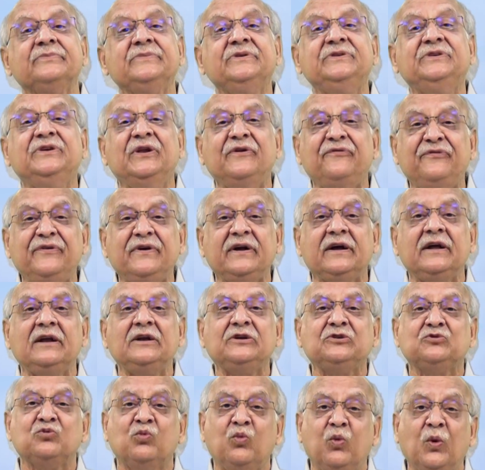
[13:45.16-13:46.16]

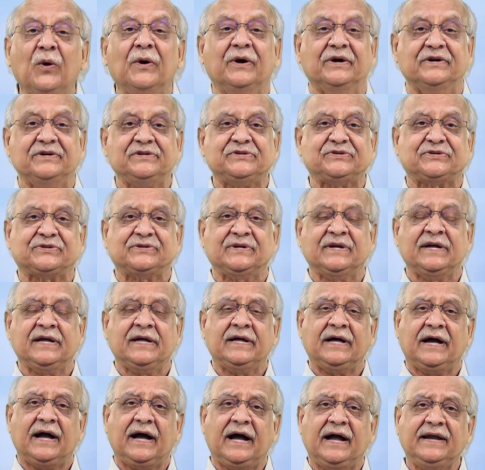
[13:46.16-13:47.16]
difficult words
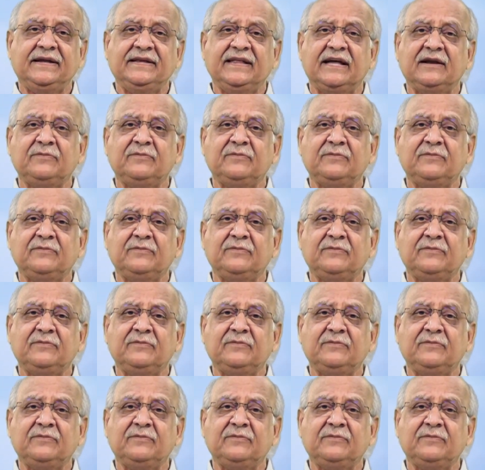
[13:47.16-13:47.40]
and their